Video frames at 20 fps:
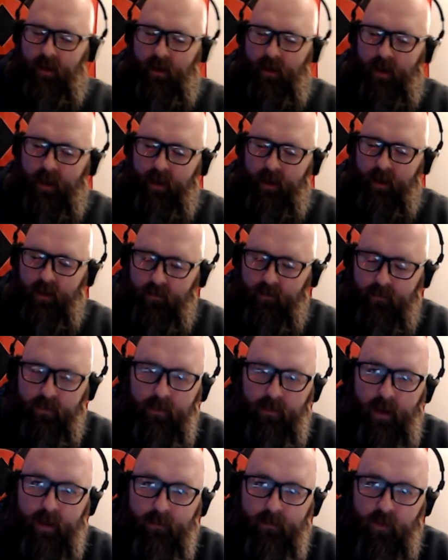I need to.
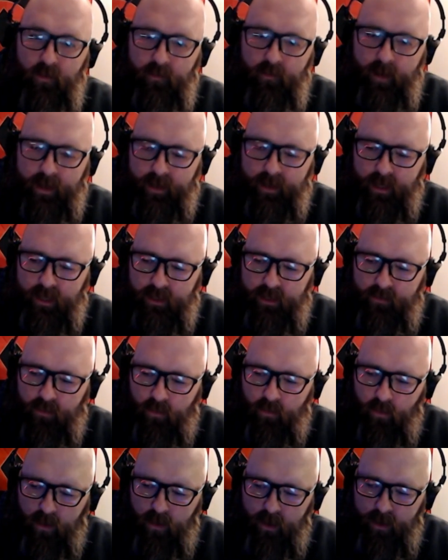I move my desk for
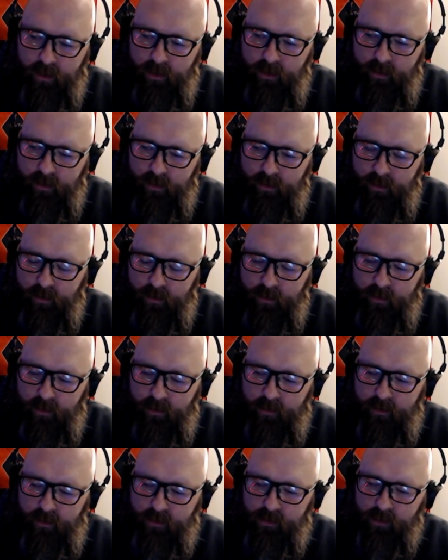work,
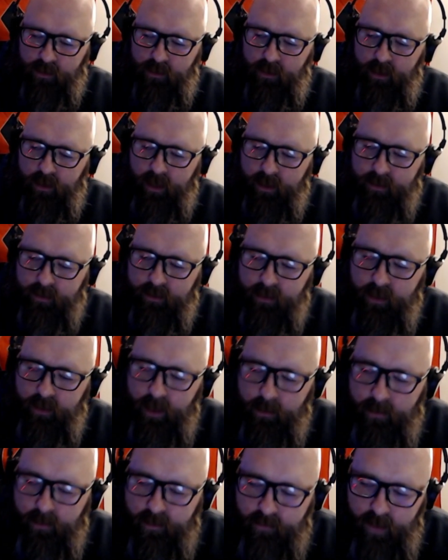so you can't see like
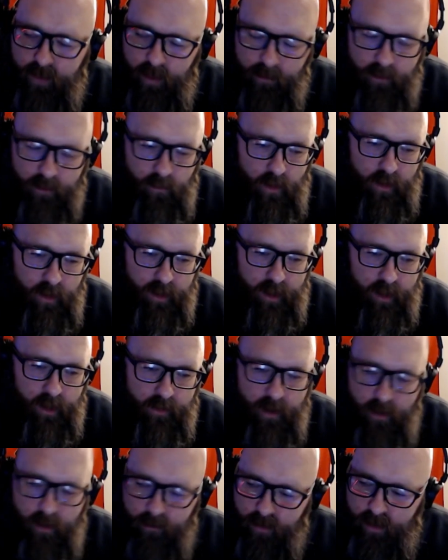my family walking
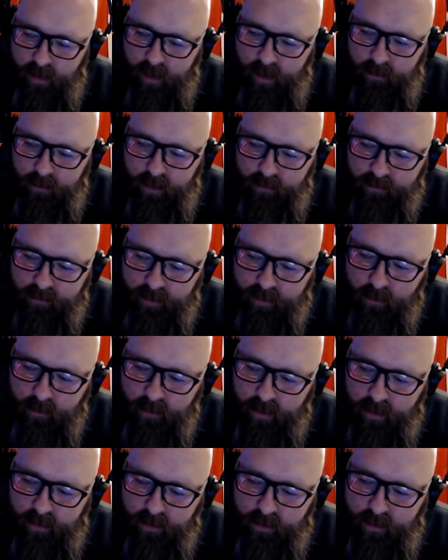around behind me if they come
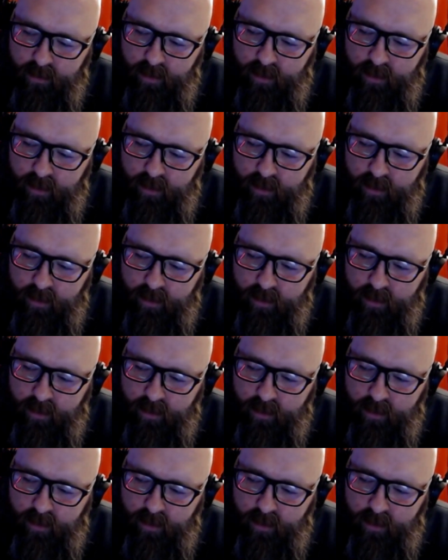down here.